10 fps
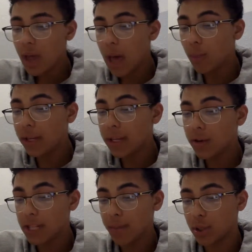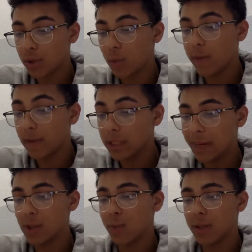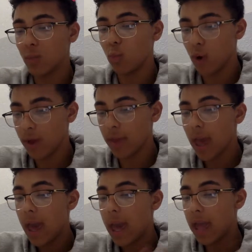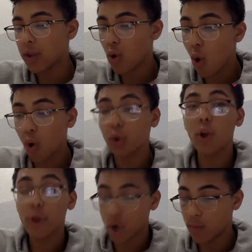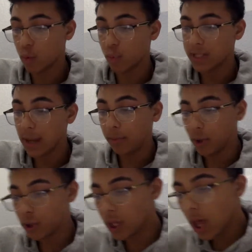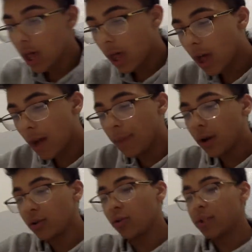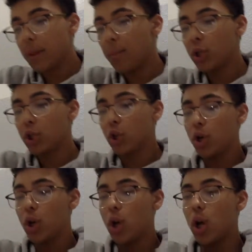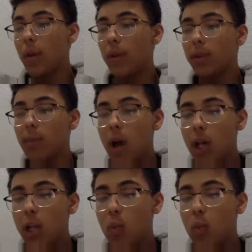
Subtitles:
We feel temperature based on warmth and called thermoreceptors. They control temperature of the body.